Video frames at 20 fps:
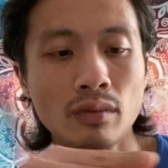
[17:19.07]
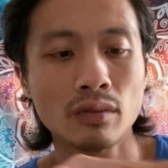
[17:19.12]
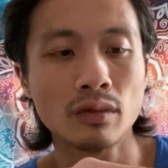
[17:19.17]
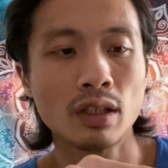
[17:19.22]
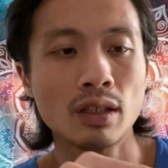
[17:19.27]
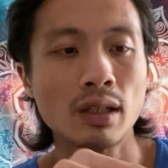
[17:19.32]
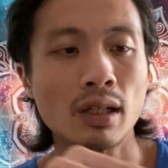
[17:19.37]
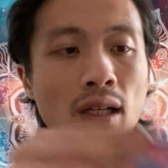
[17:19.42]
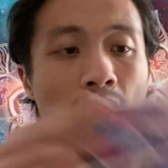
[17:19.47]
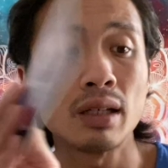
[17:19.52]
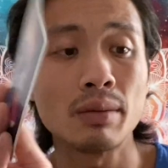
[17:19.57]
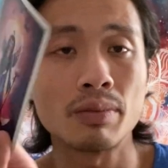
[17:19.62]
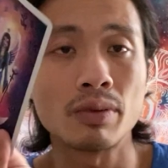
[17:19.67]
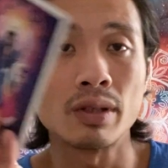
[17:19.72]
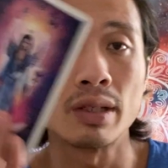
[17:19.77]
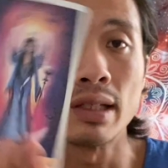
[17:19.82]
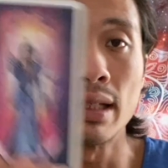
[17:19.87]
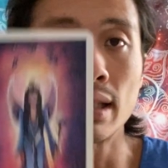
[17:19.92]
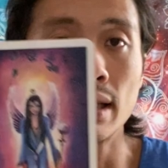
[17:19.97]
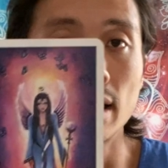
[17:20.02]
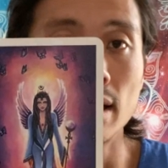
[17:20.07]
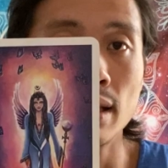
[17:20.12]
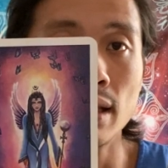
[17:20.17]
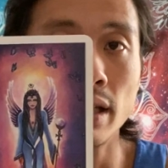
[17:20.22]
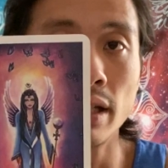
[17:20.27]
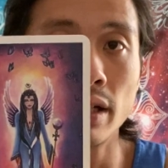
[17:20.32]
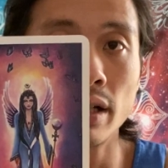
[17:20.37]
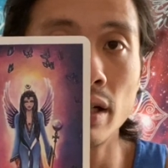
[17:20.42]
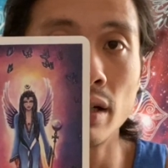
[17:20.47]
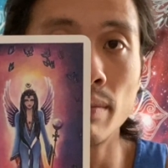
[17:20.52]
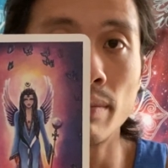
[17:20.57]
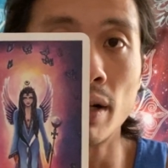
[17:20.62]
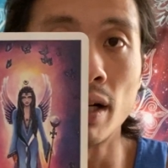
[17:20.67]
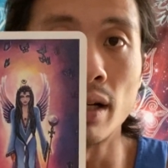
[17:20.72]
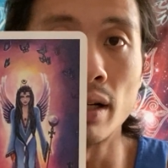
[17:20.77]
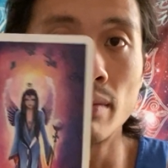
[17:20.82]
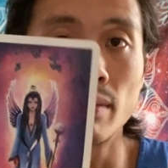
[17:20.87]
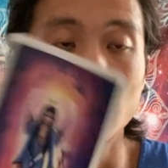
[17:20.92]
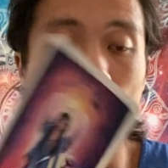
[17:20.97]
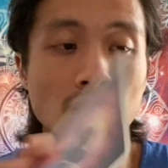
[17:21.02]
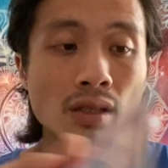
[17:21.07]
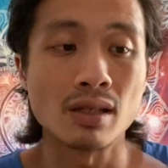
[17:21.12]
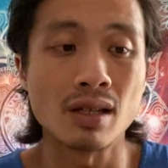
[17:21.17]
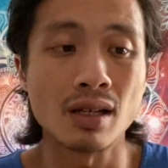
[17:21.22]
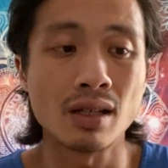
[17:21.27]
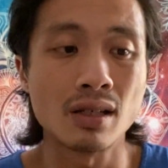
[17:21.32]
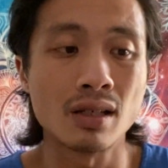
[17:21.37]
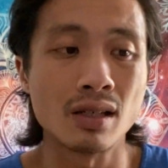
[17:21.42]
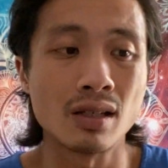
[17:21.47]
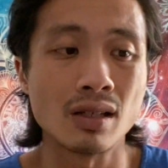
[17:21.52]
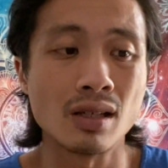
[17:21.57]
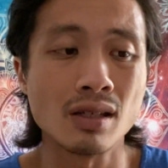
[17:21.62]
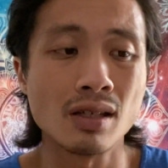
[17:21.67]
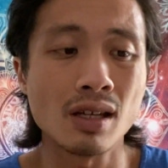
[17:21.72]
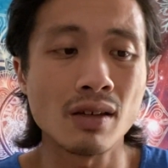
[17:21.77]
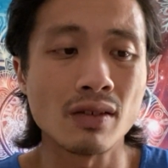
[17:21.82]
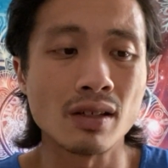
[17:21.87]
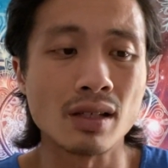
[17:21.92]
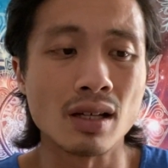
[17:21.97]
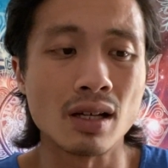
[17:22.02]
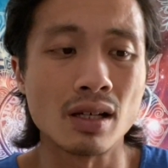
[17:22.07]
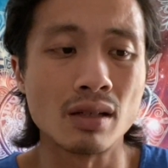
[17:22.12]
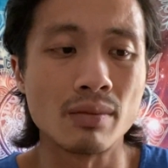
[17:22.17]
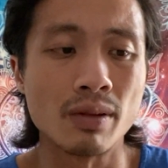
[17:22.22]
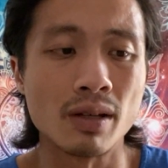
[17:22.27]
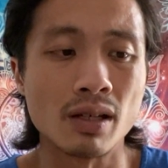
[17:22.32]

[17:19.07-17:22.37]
High Priestess here, bottom of the deck, and then you have the Nine of